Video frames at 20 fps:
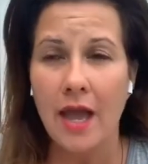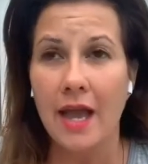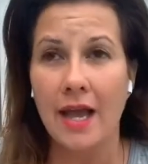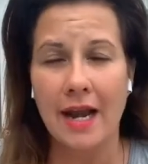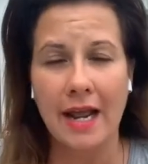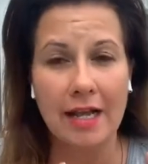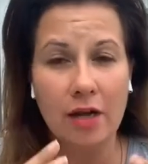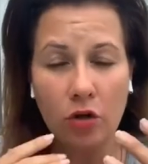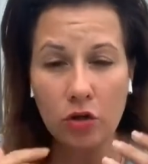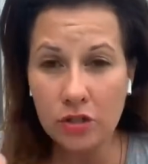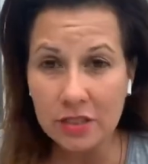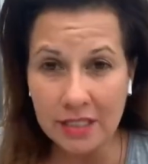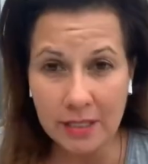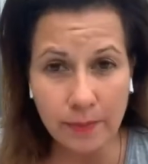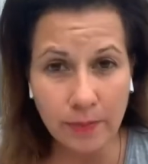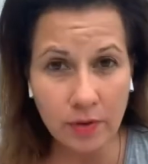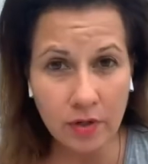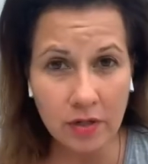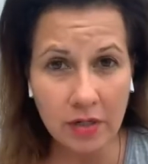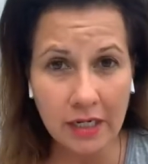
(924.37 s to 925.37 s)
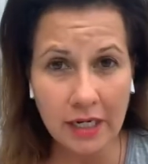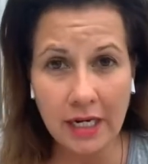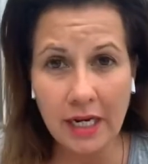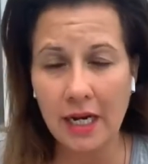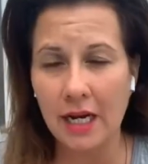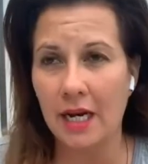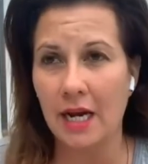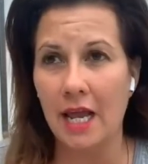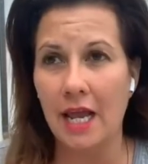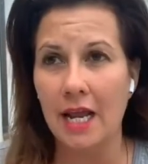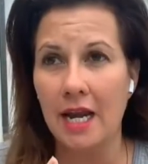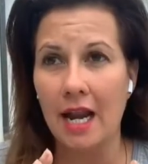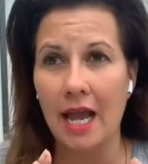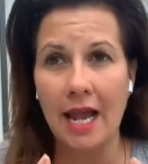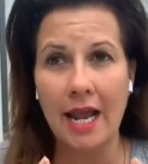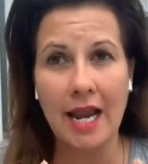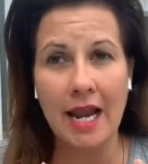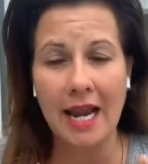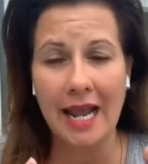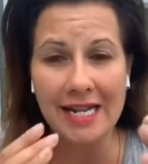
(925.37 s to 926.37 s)
and I go to sleep early and, and
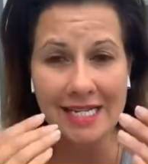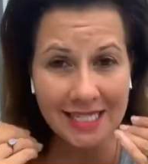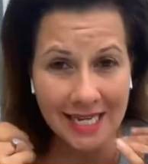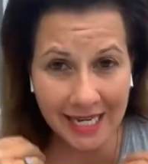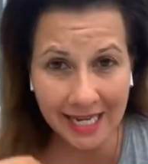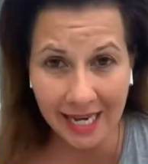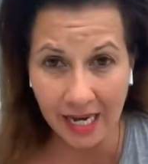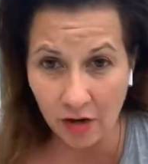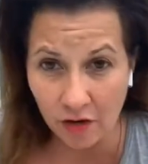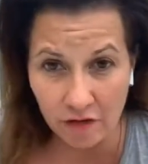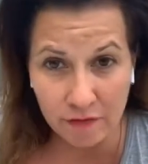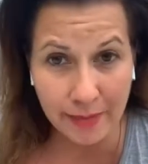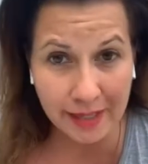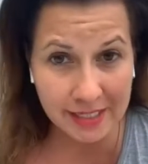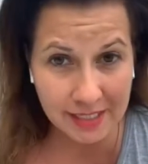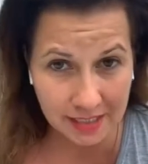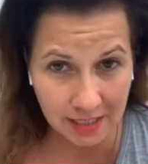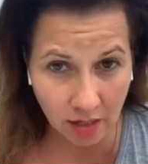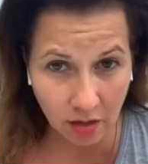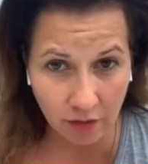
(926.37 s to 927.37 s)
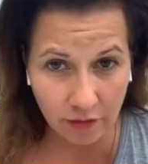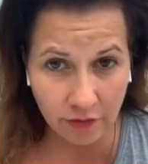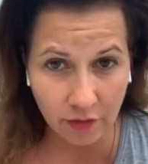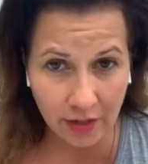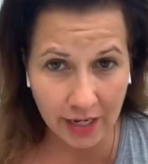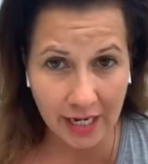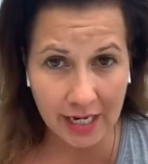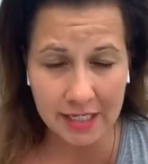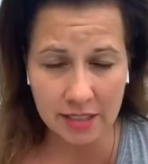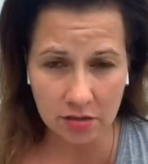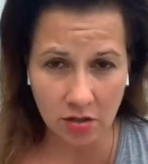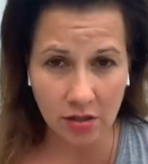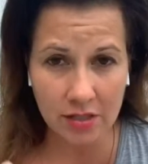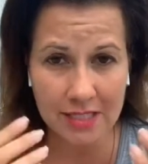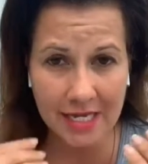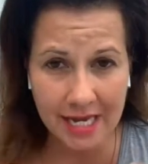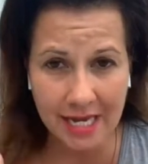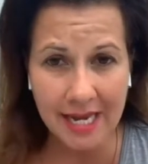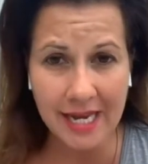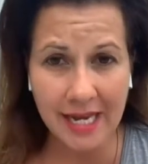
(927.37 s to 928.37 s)
I and I take care of myself, okay, let's call
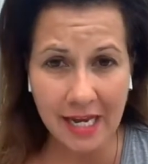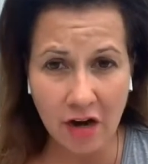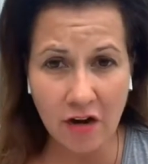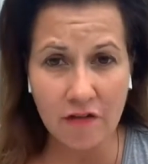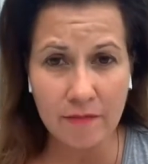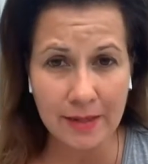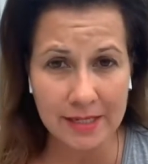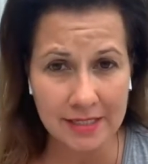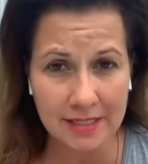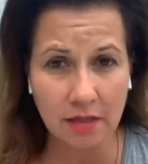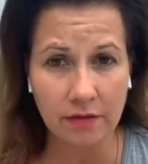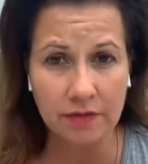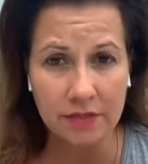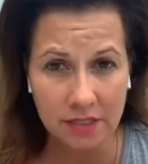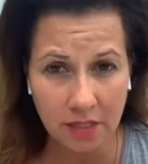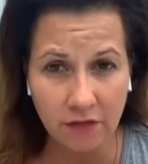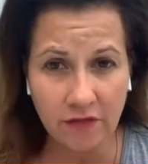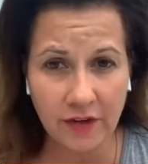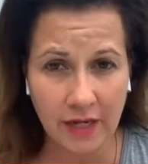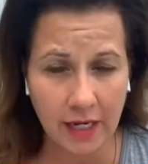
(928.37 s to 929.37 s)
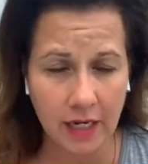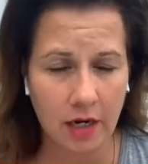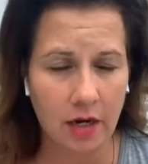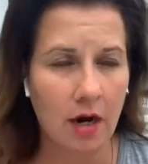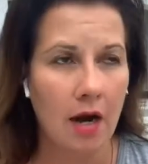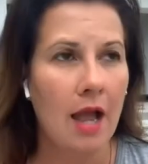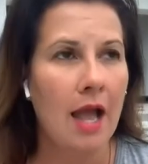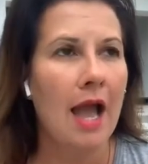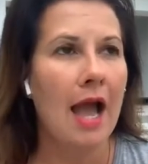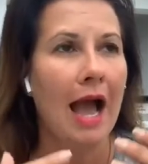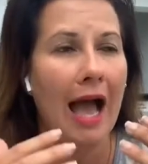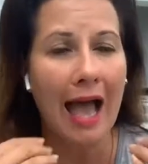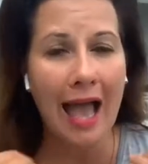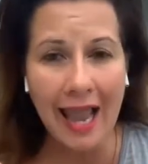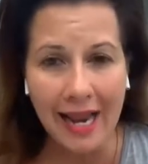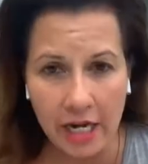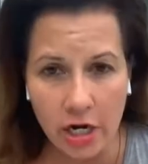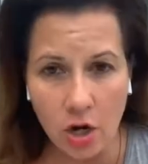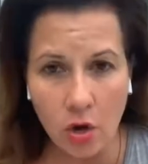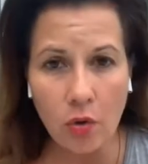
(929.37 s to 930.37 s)
taking care of myself self-care,
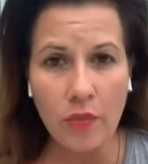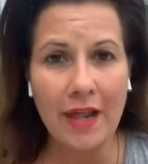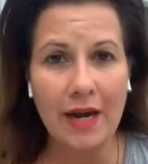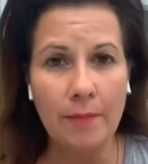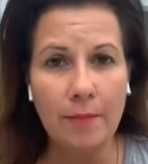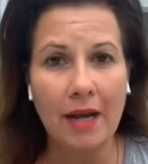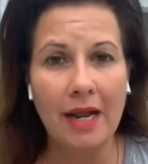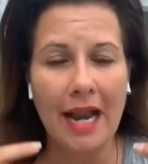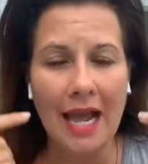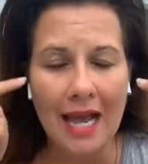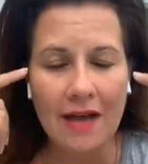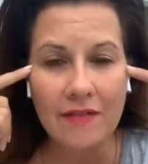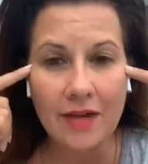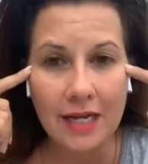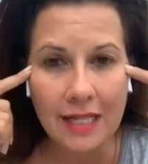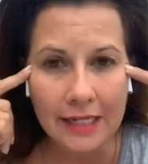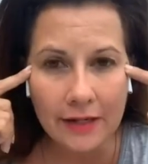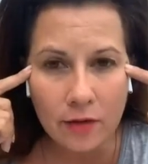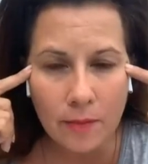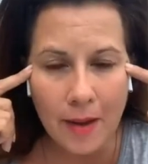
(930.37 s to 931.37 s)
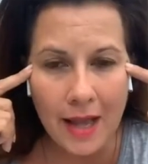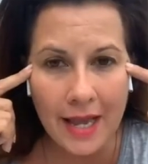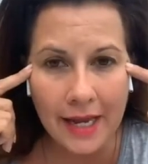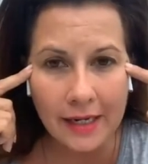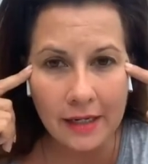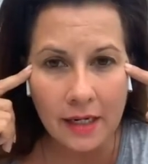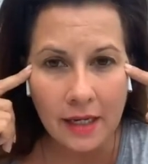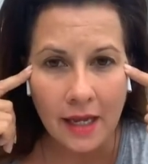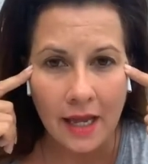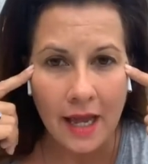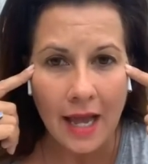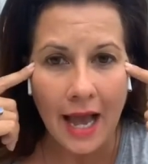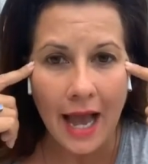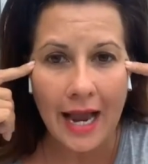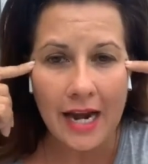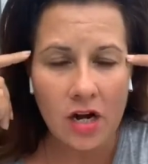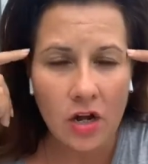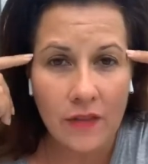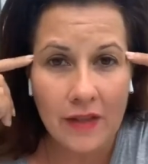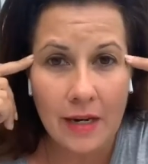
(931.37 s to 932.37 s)
I know that I'm gonna have a clear mind.
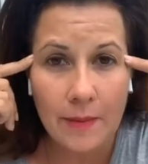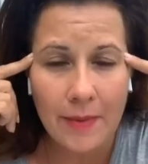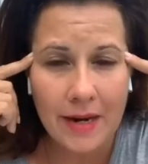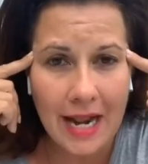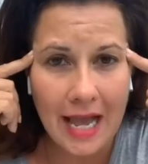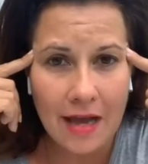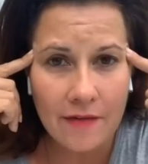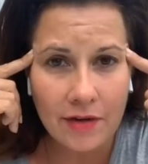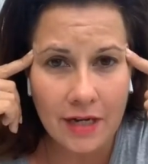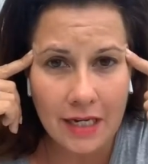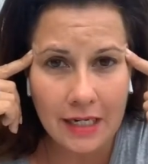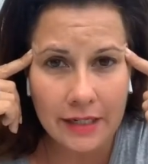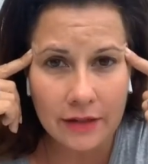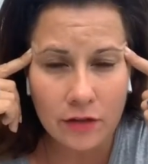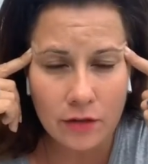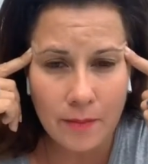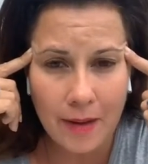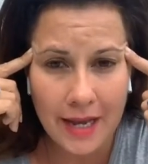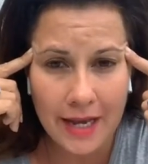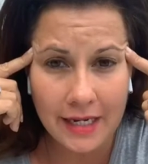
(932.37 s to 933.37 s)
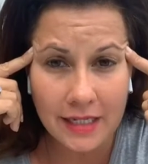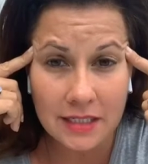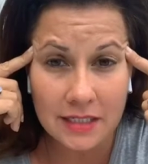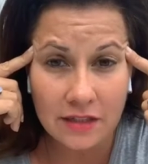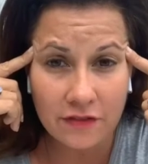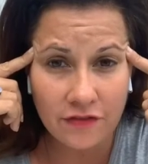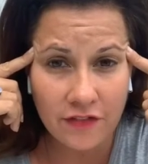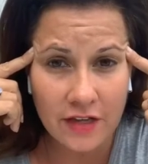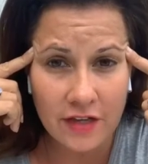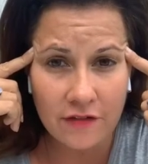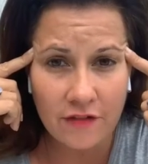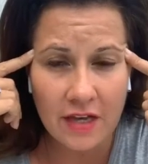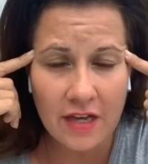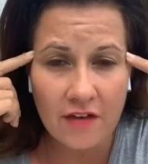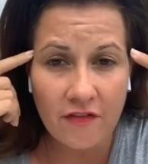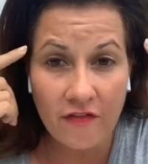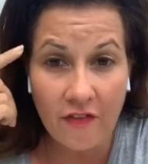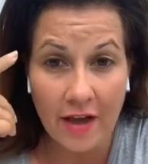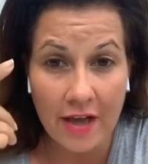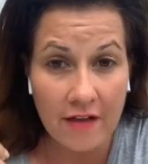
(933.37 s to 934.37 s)
I know that I'm gonna have a clearer mind if if
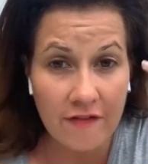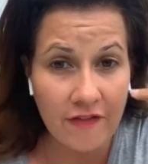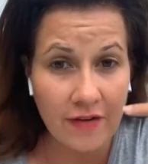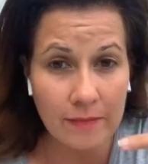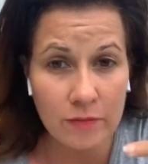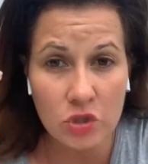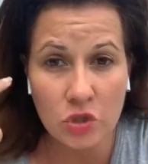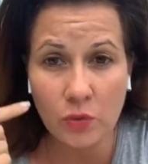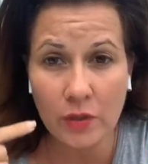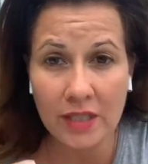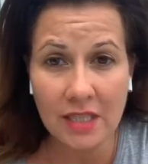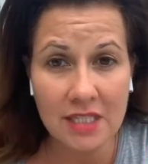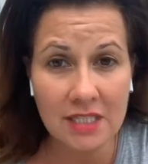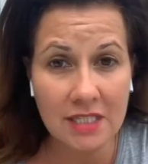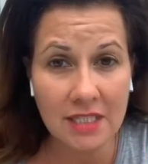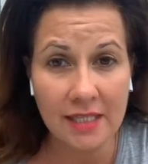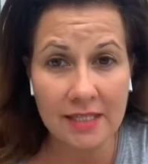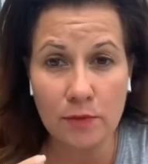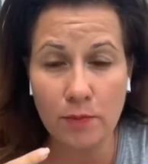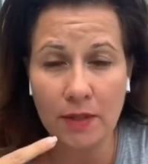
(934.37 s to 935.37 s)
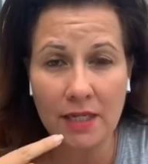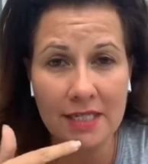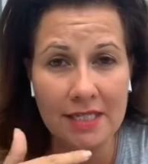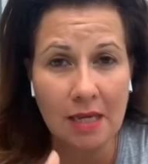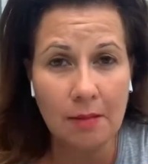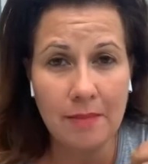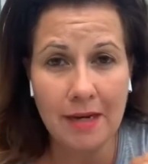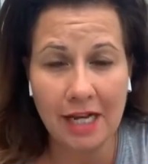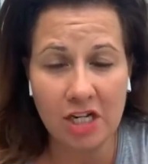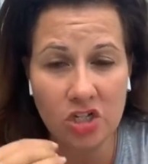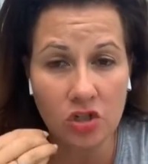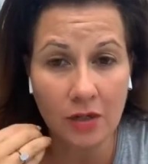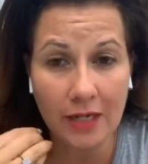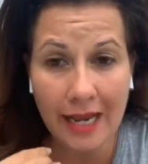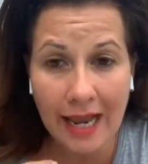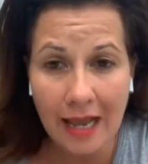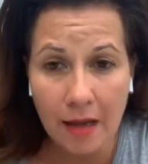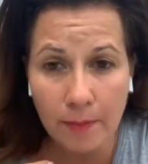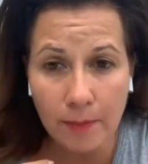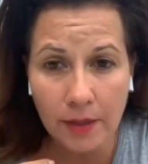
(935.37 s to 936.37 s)
if, if I'm doing these things because I'm naturally
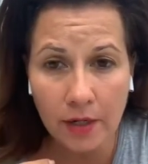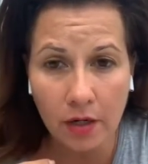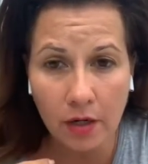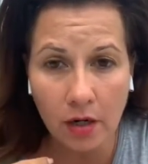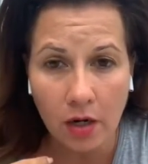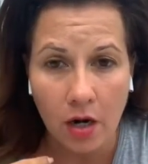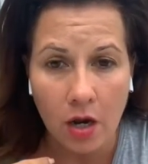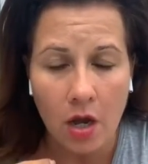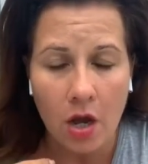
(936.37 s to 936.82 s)
happier.